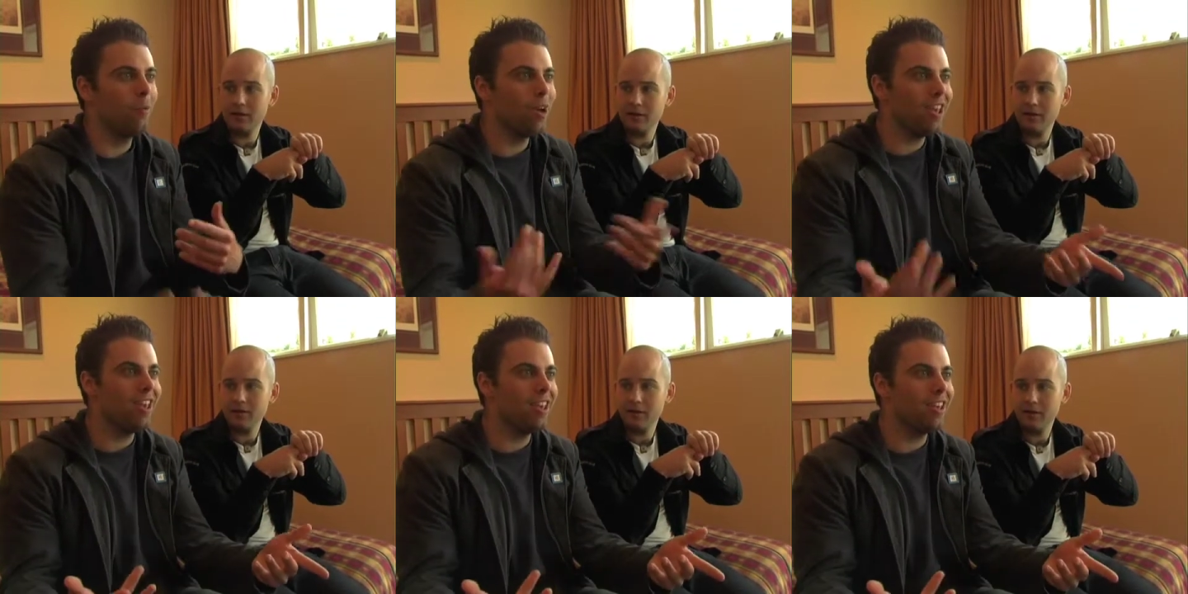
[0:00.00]

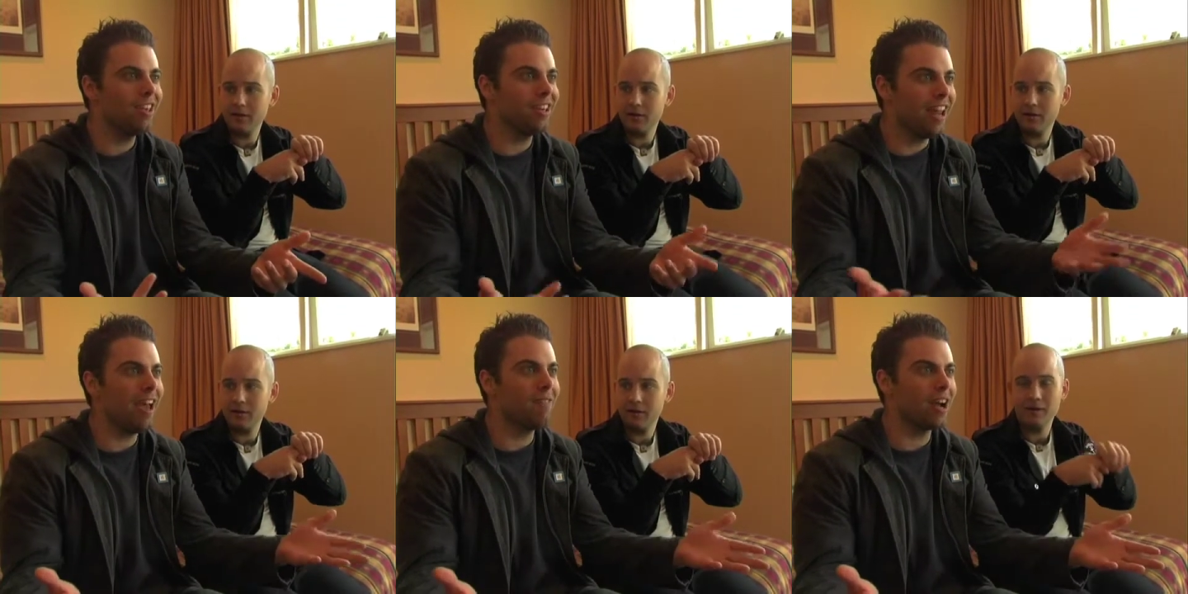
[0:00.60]
Speaker 1: we can
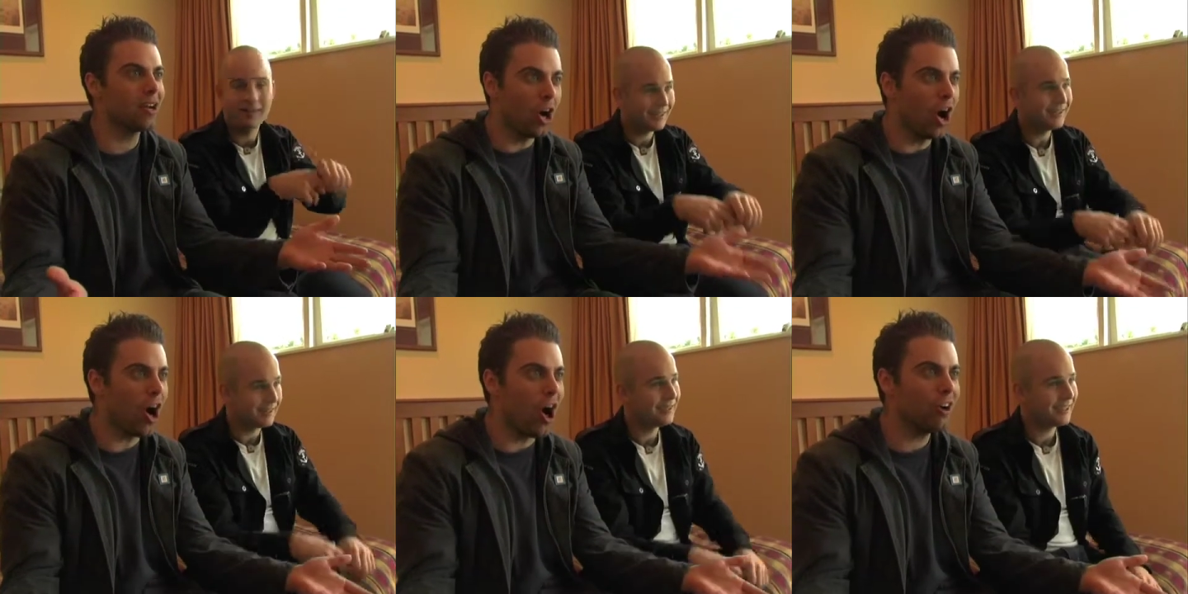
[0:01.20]
have our
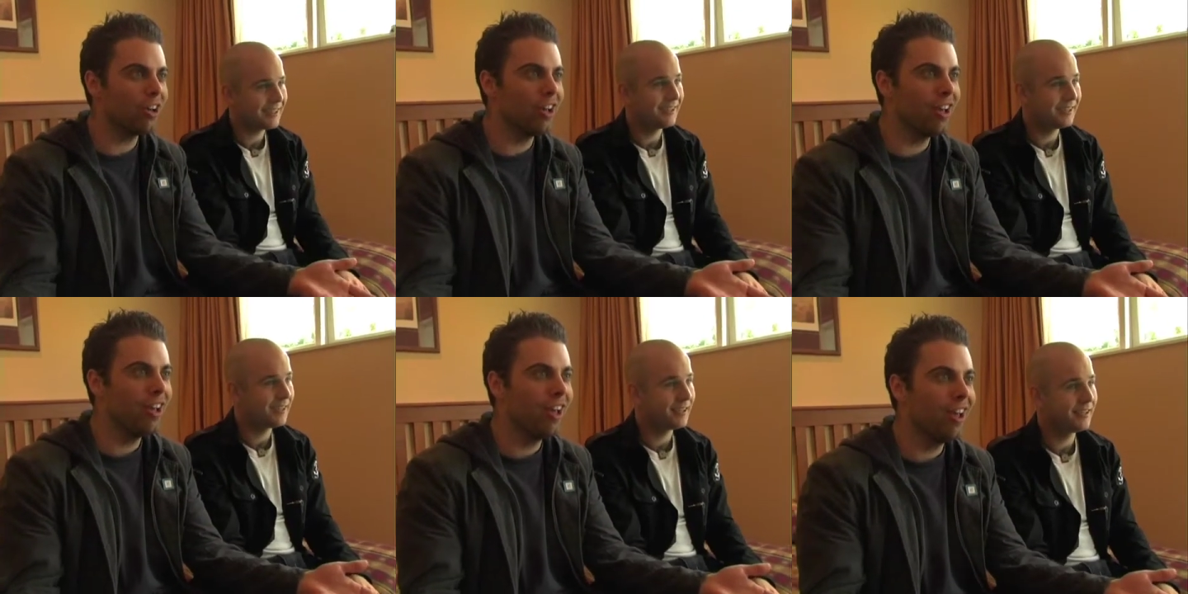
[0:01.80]
cock
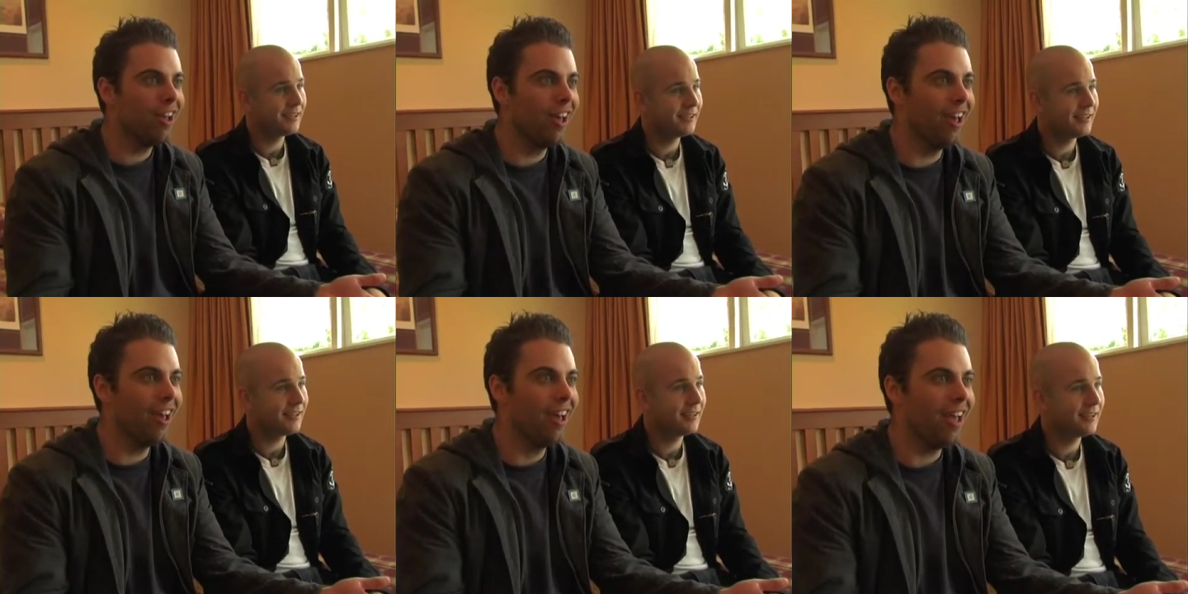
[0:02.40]

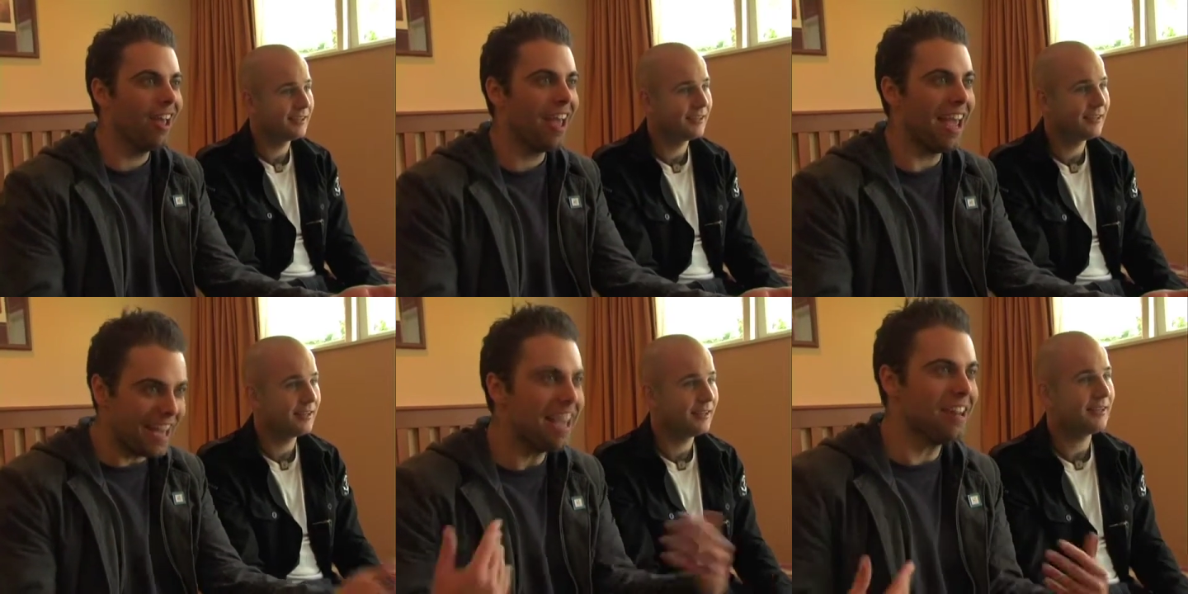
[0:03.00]

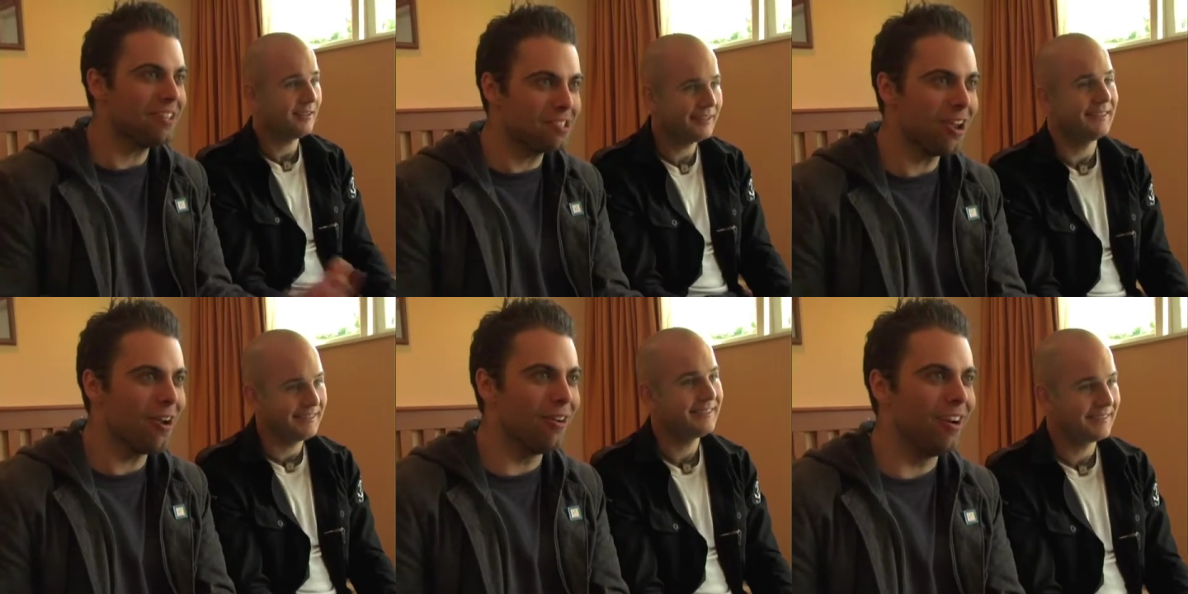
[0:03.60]
and eat it
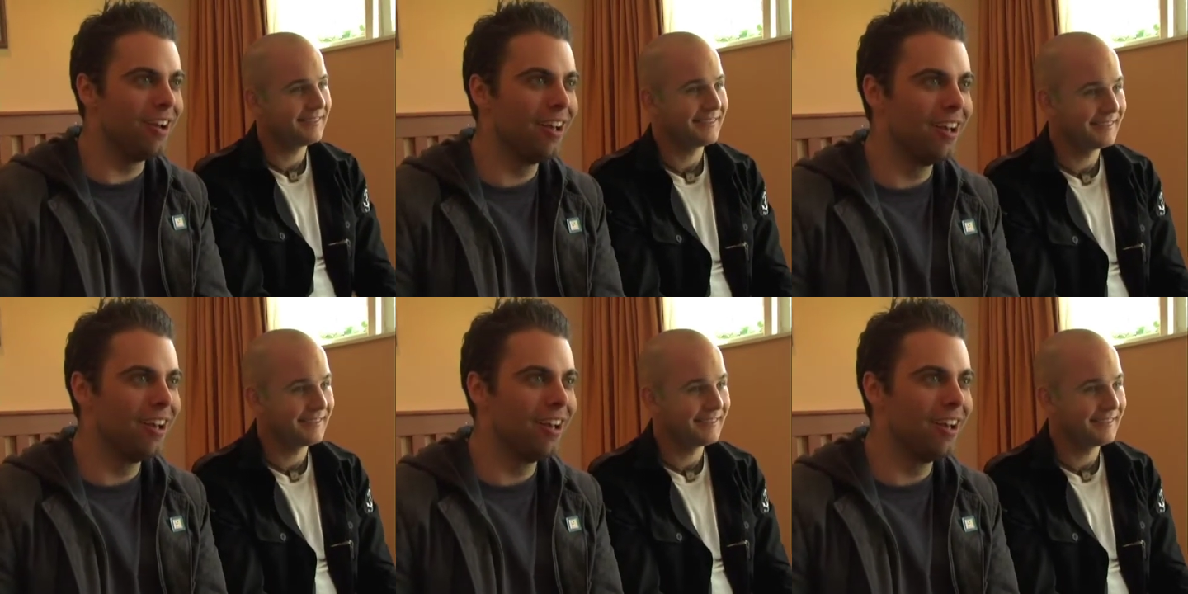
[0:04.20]
too.